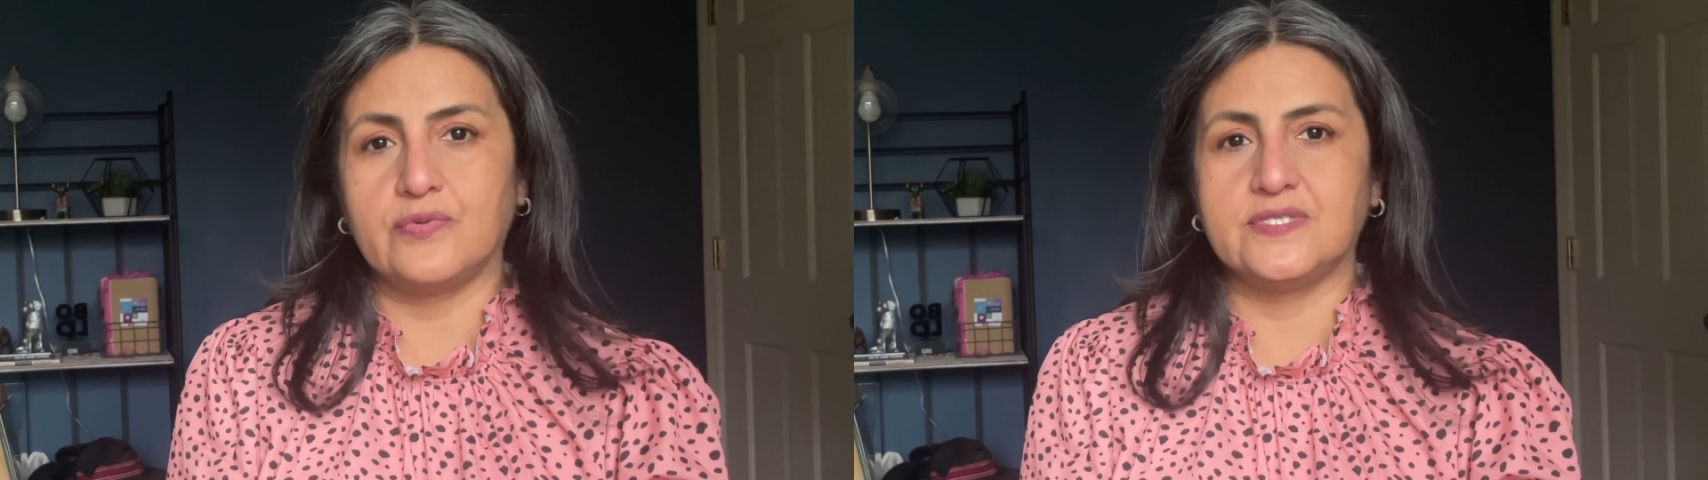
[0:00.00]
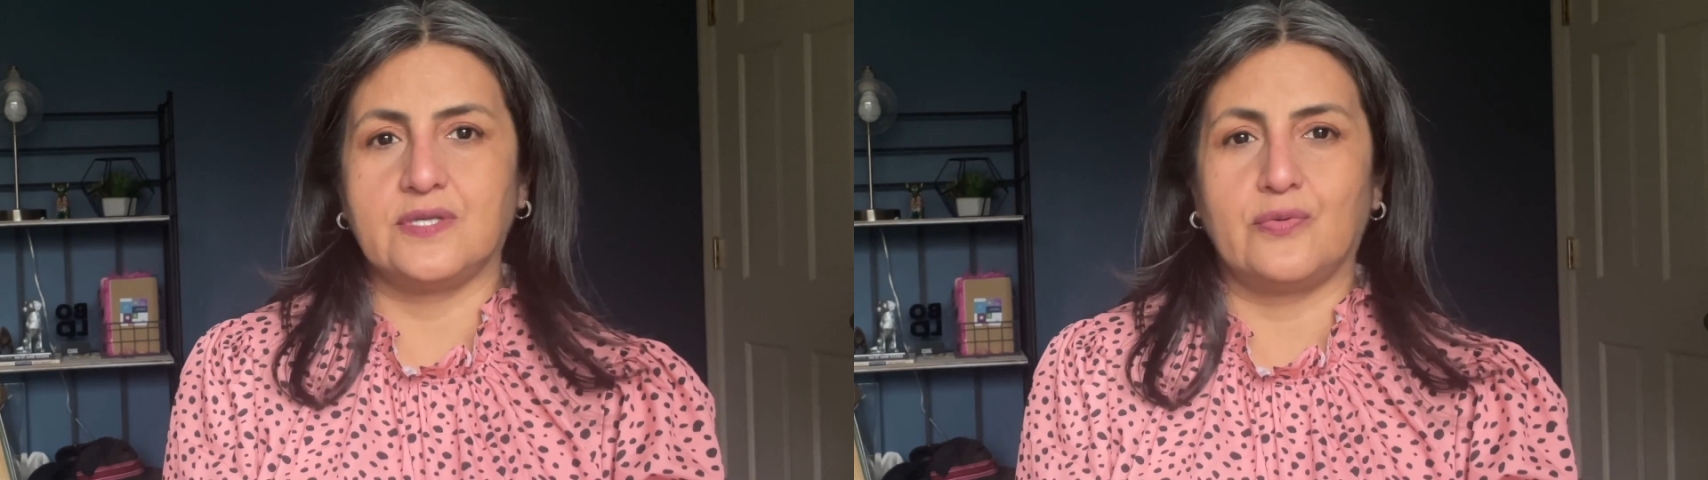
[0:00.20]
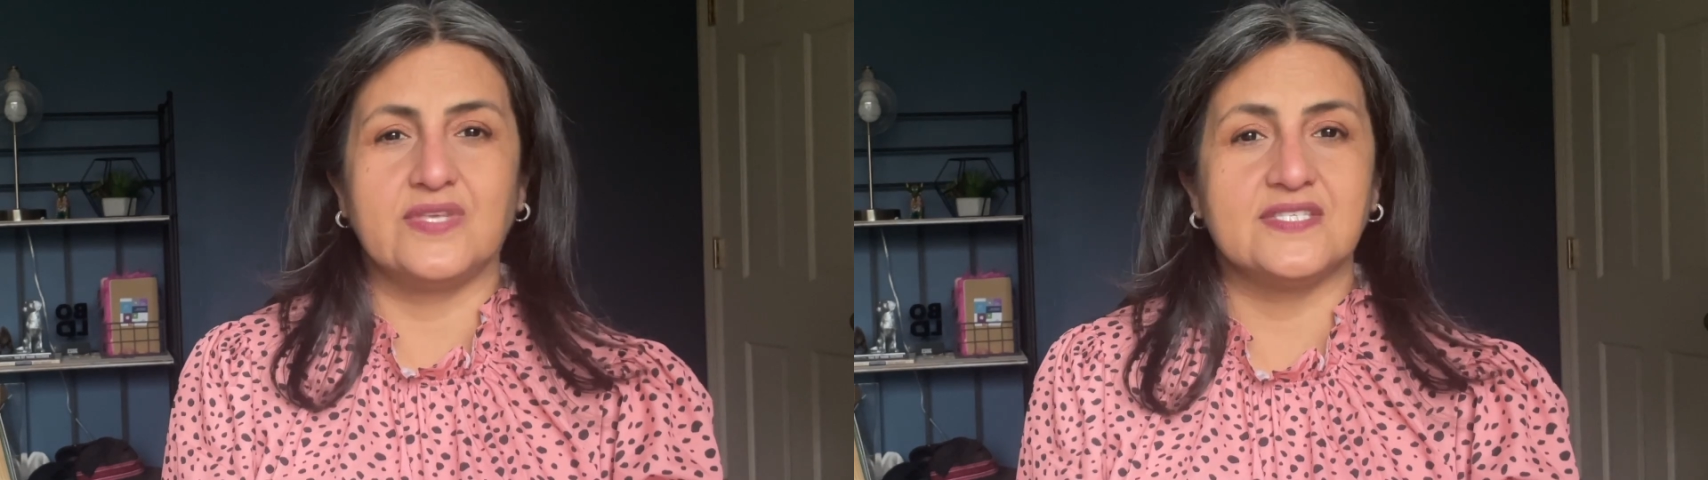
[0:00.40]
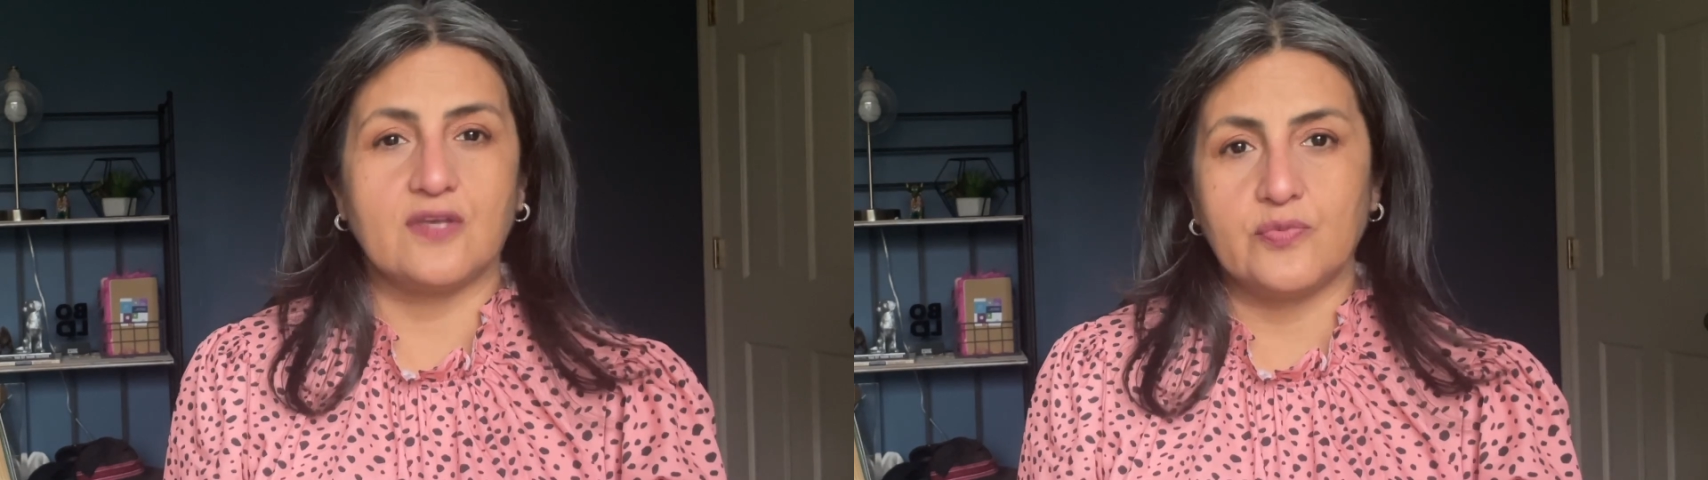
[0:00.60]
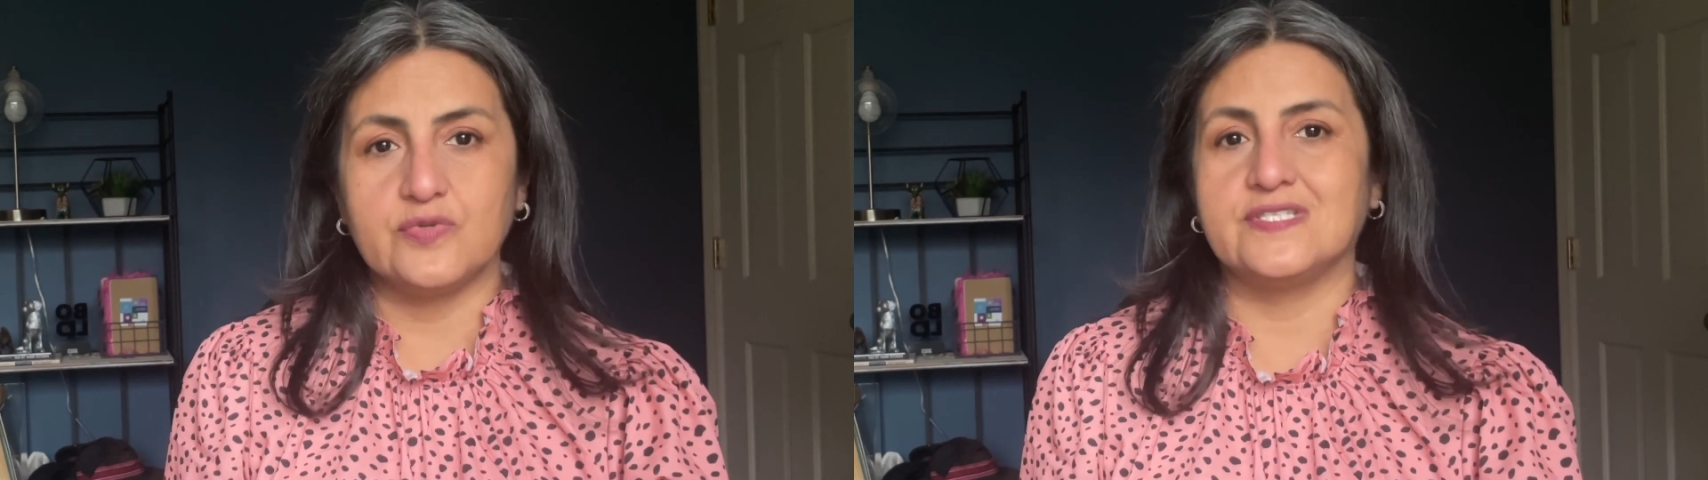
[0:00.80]
so this
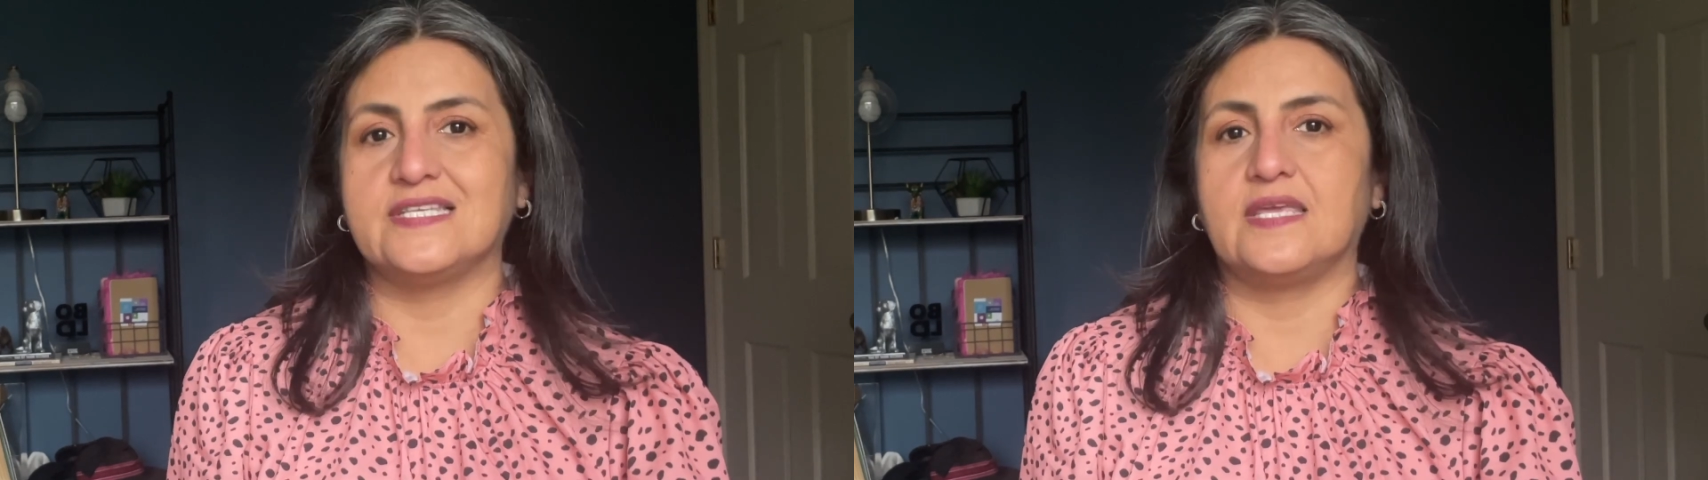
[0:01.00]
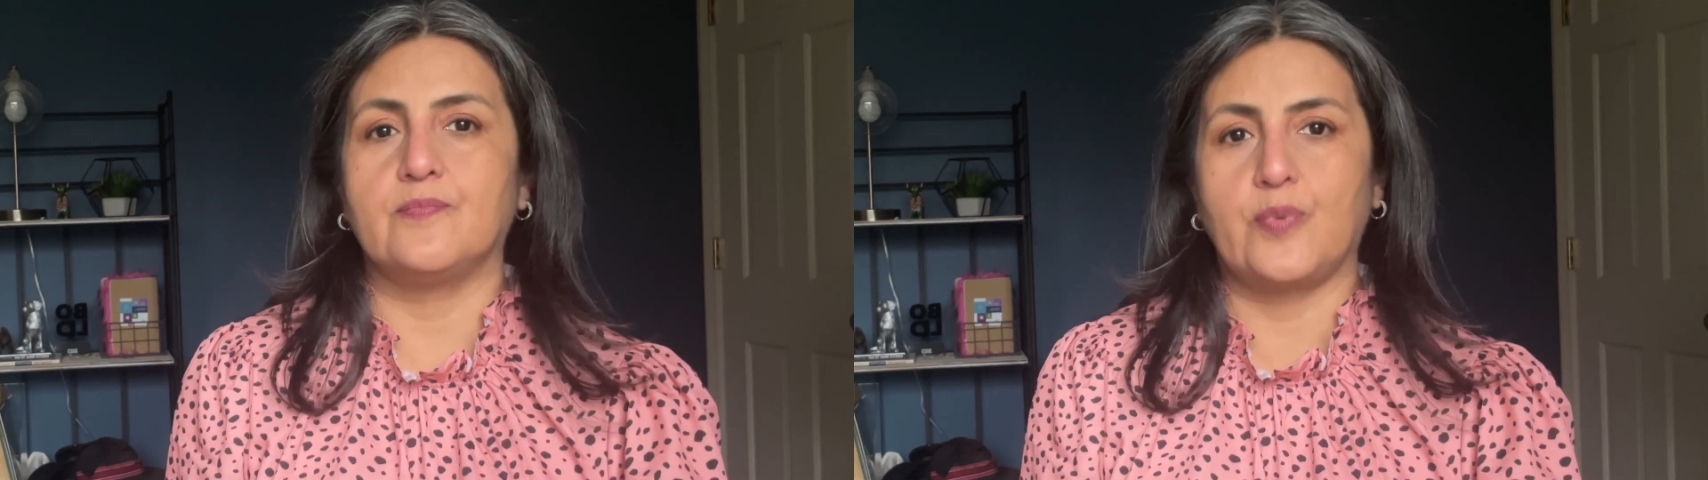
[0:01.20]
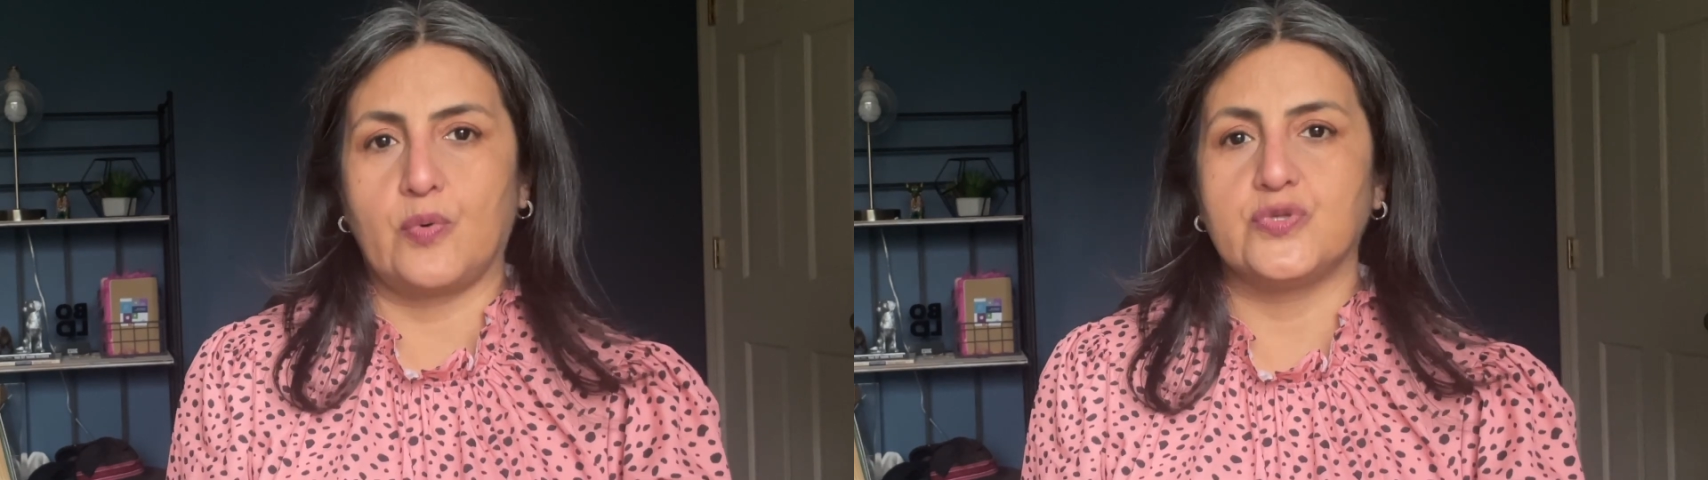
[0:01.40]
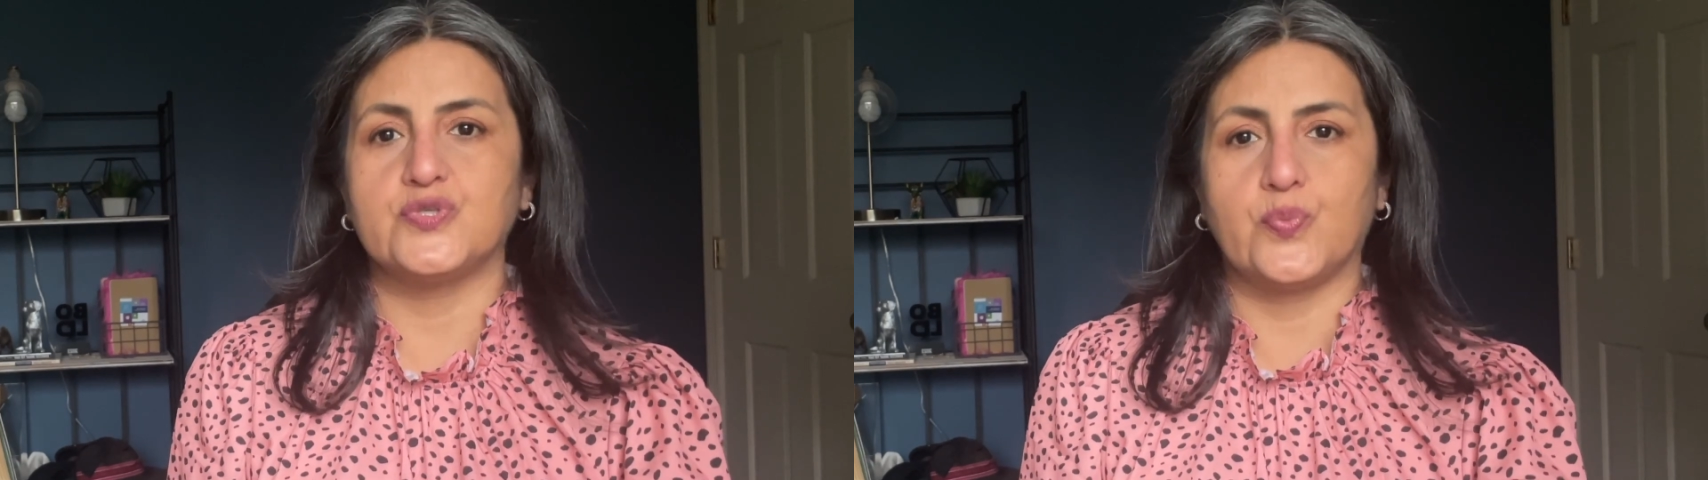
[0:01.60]
obviously bodes